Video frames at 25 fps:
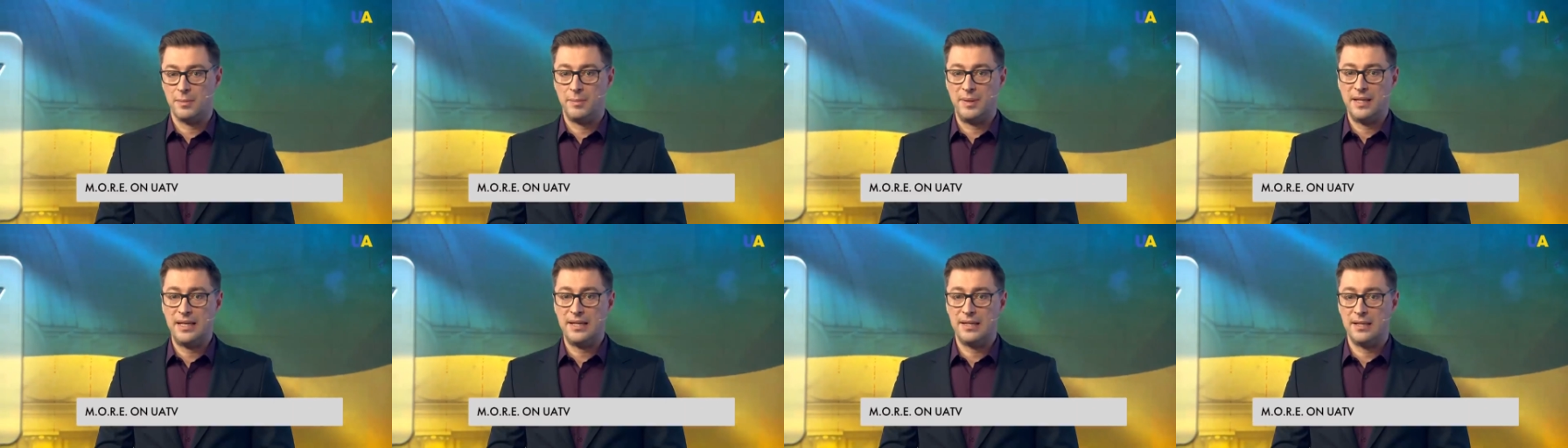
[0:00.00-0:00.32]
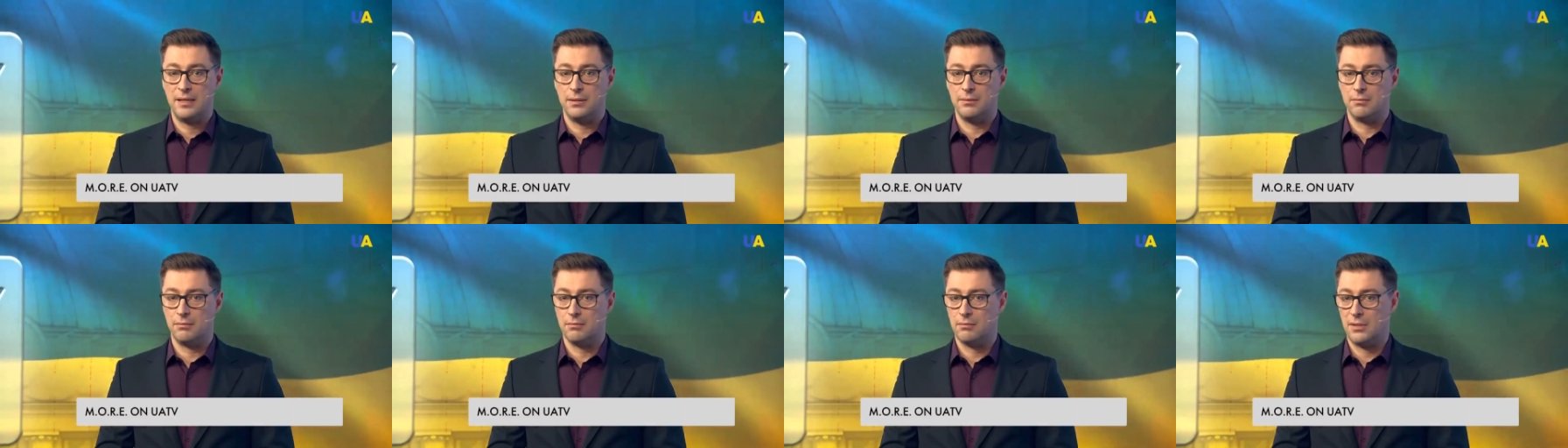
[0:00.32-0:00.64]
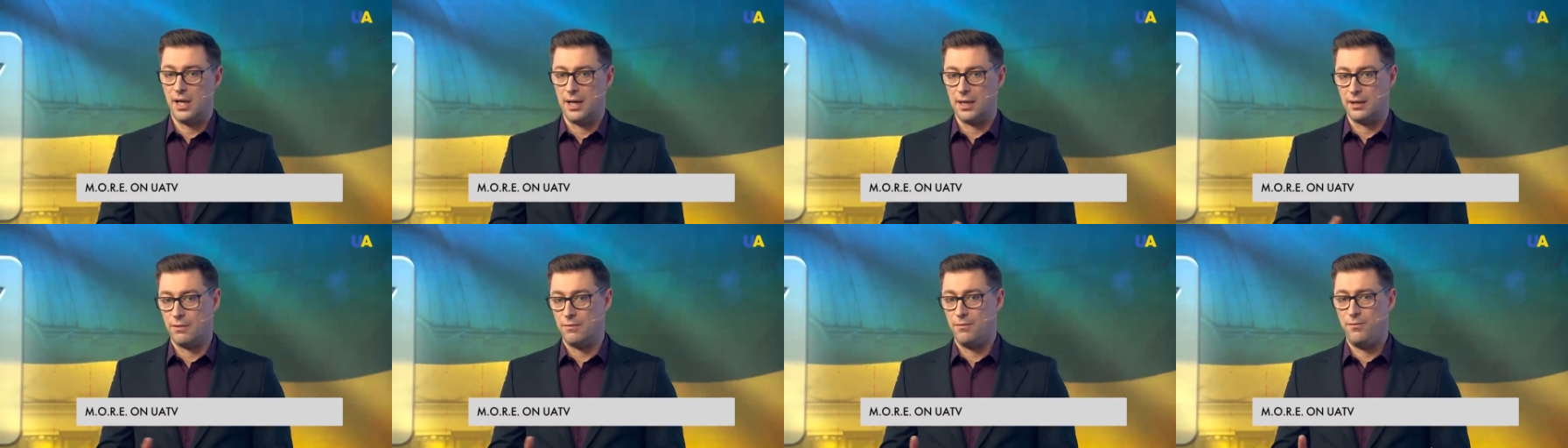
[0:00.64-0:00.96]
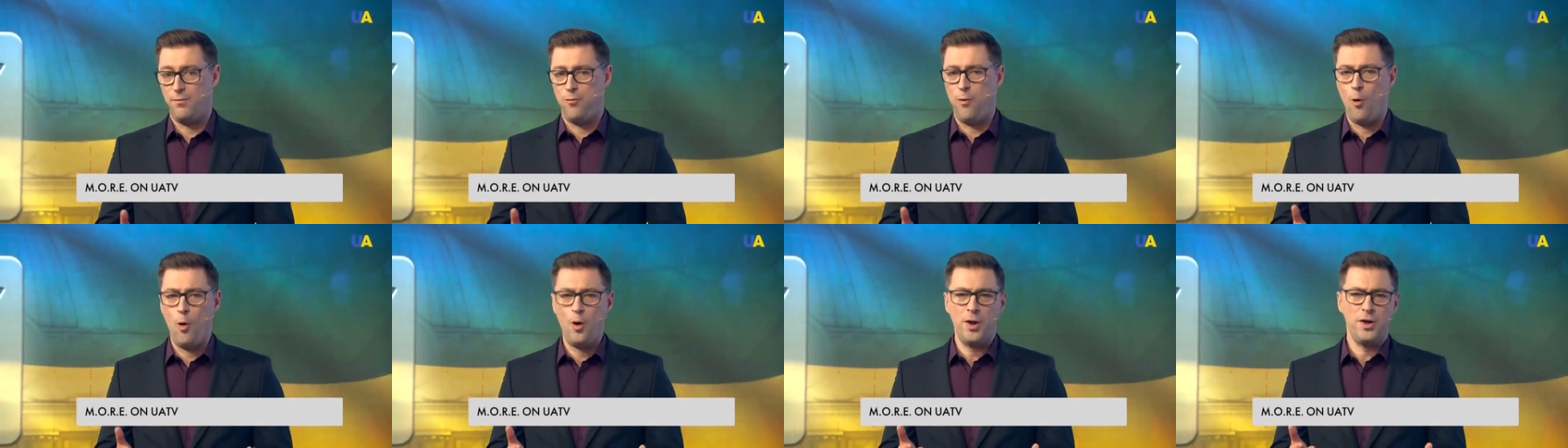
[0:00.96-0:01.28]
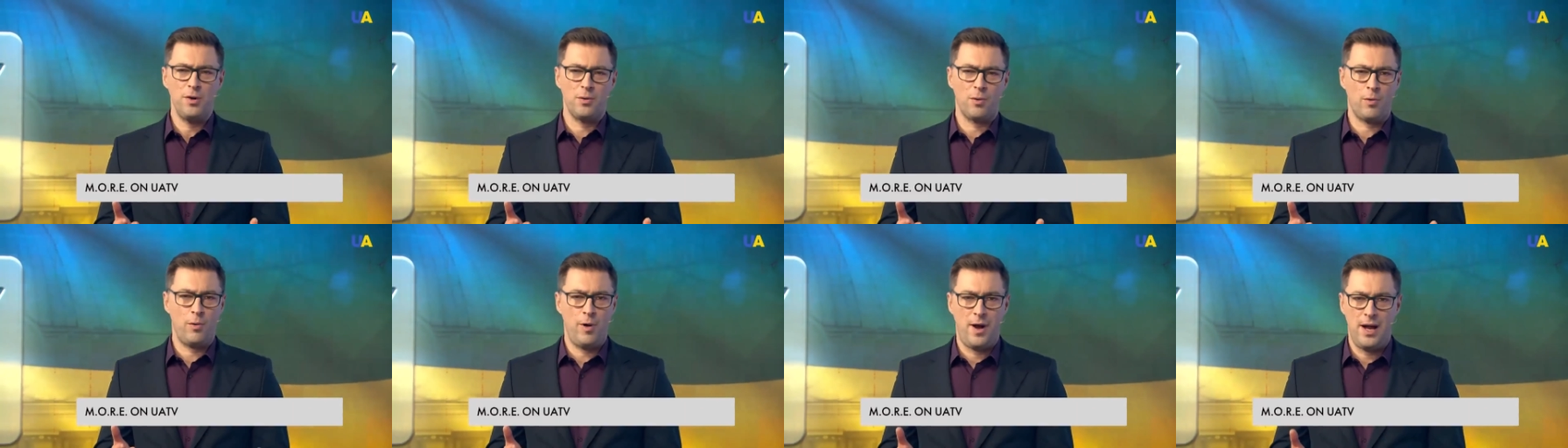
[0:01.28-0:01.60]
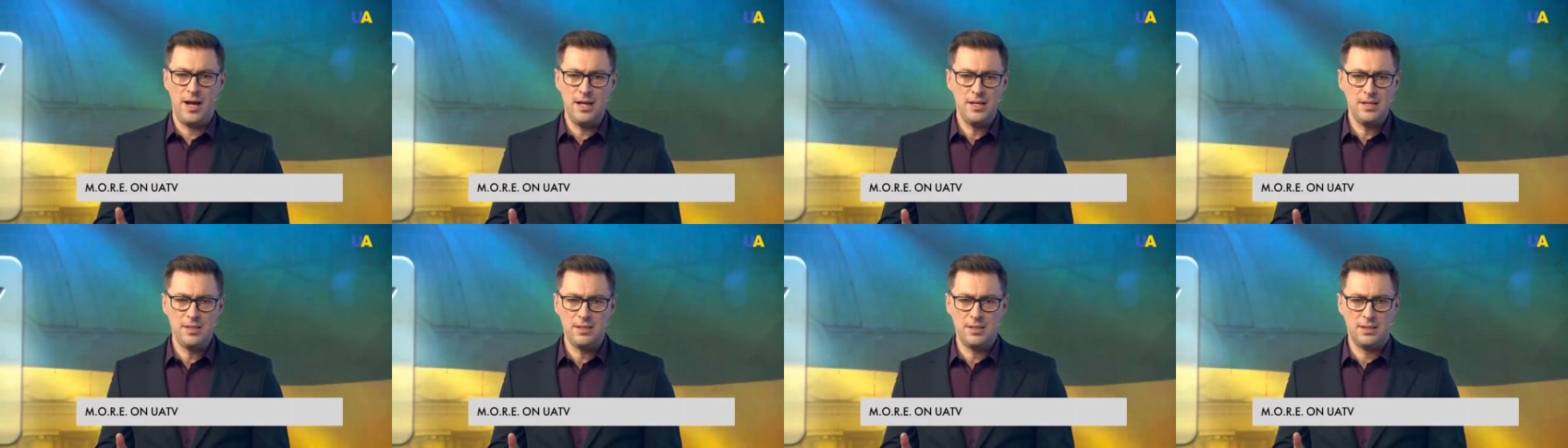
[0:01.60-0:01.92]
bigger than like four
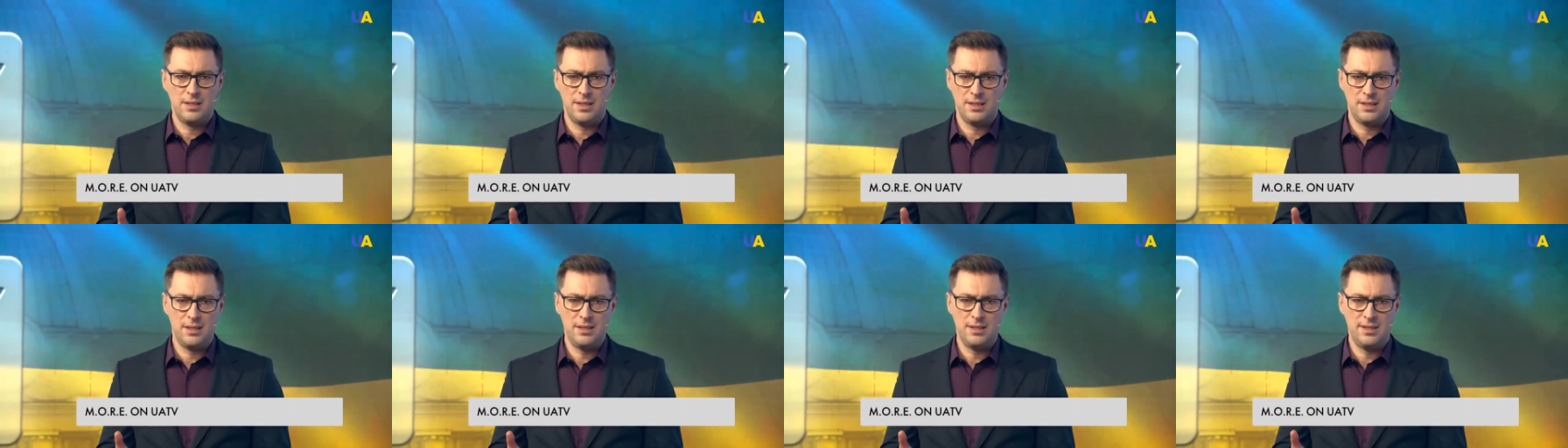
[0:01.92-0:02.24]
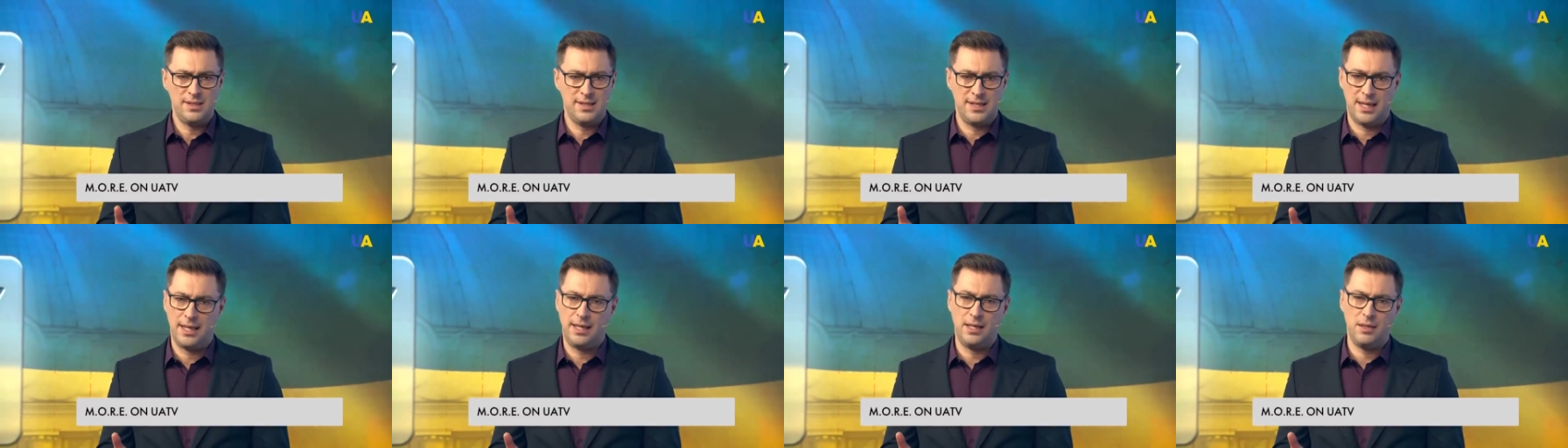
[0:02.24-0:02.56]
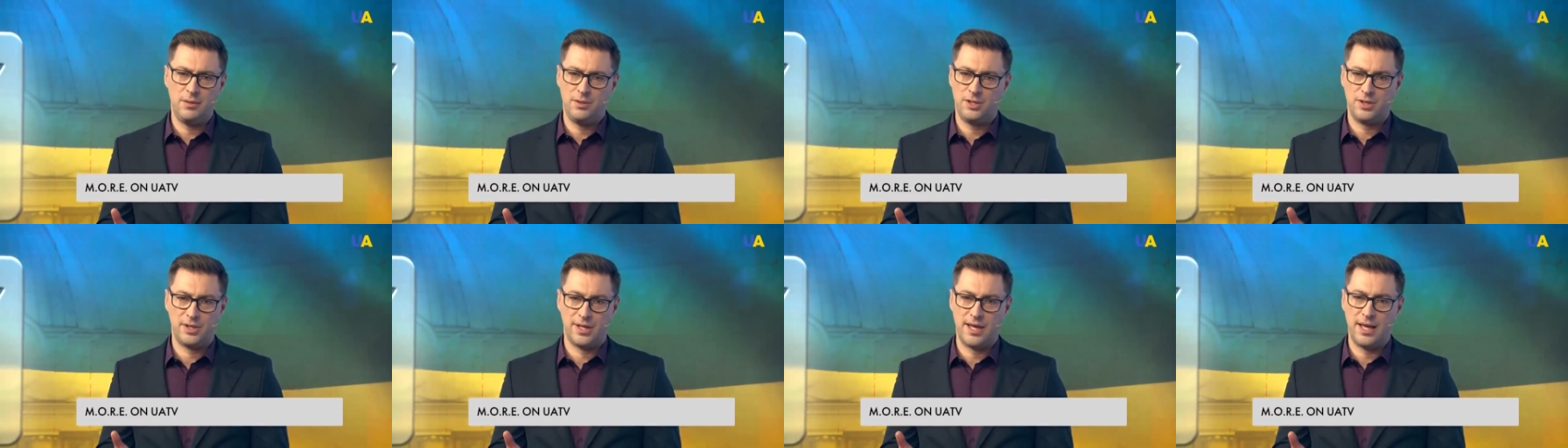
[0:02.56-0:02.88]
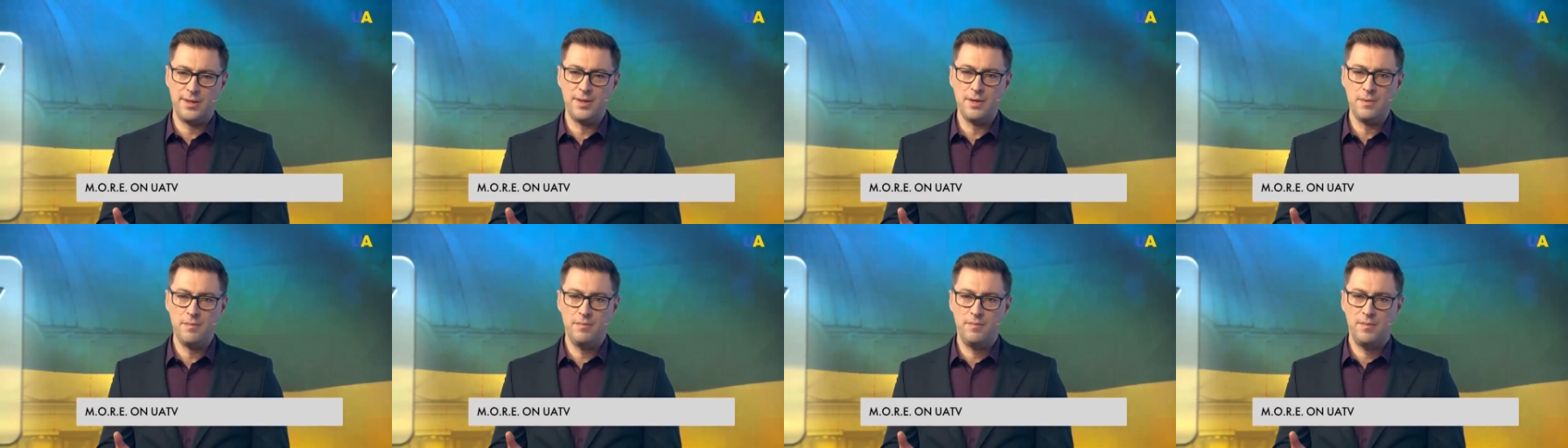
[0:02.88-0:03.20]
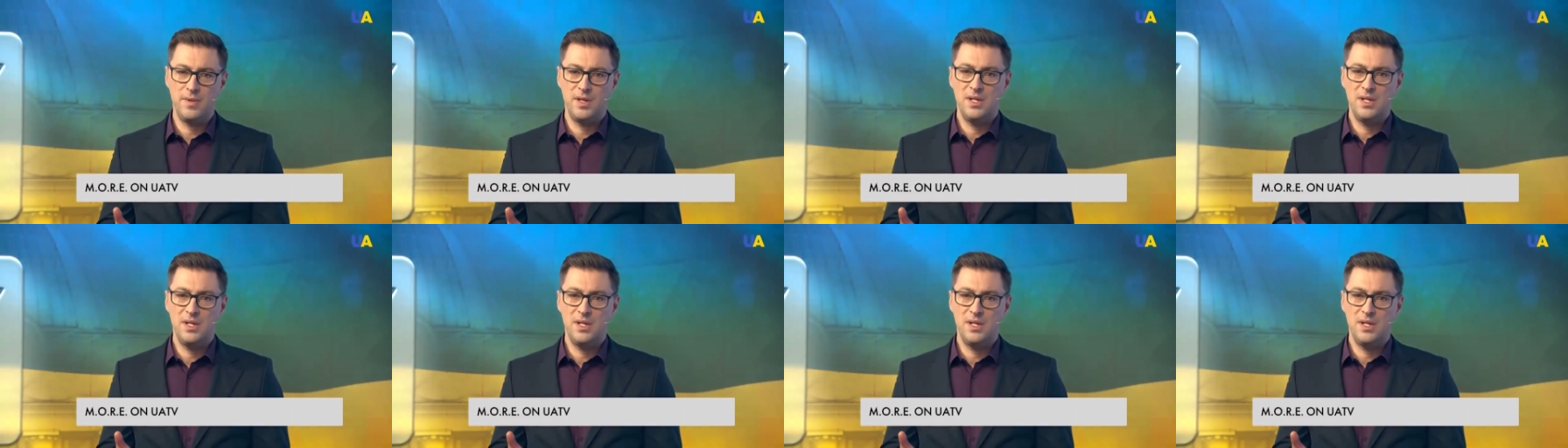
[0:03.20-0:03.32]
Ukraines, is it, taken together?